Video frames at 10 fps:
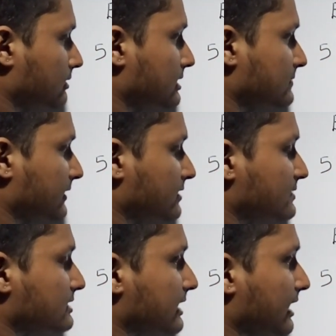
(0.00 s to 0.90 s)
This
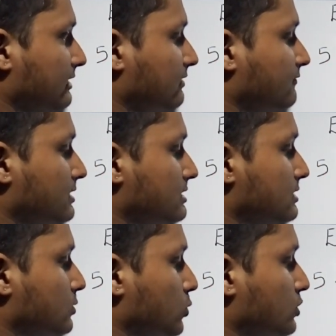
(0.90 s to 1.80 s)
becomes tan
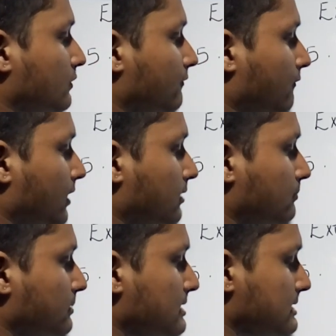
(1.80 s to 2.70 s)
inverse root of
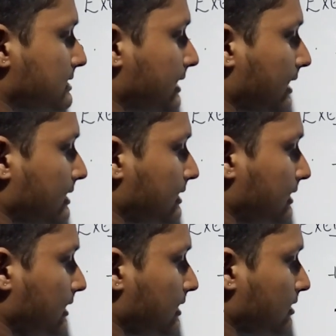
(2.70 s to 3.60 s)
1 plus tan
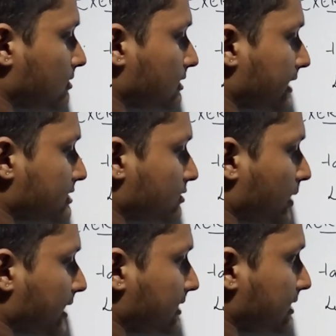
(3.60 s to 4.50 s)

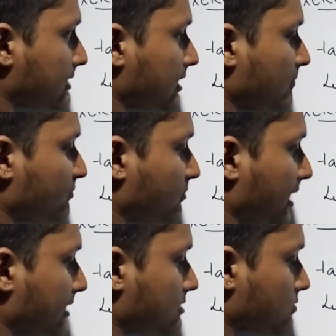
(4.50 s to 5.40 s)
square theta
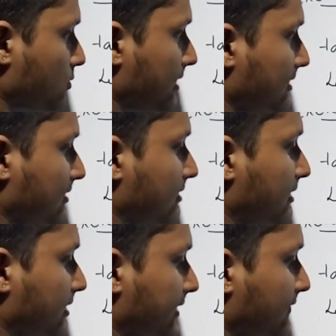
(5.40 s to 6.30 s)
minus 1
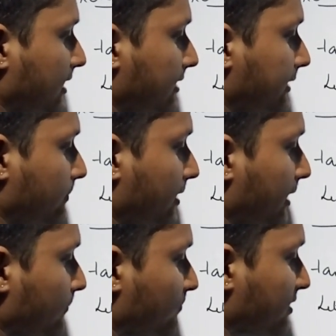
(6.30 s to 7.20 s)
divided
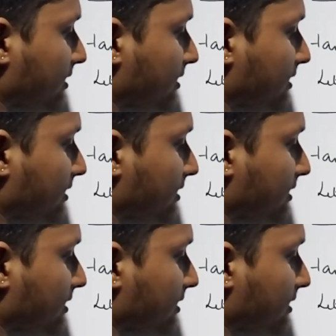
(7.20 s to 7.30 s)
by